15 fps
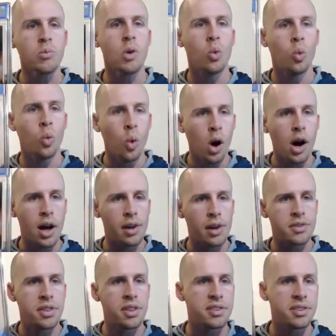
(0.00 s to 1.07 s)

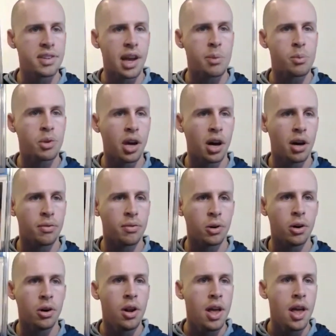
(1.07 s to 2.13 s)
was the same
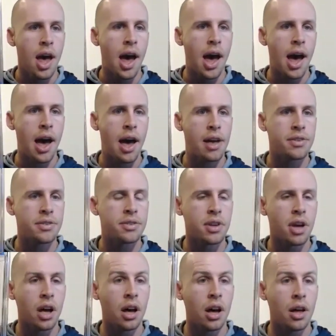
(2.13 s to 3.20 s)
cover as
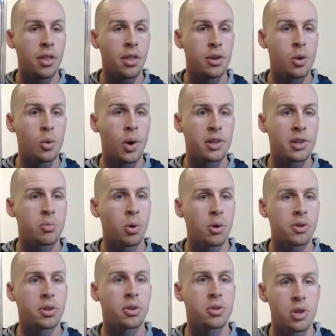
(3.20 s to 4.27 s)
the US
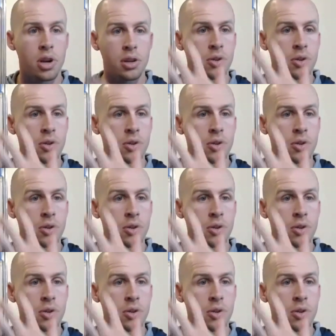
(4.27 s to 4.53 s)
Sports Illustrated.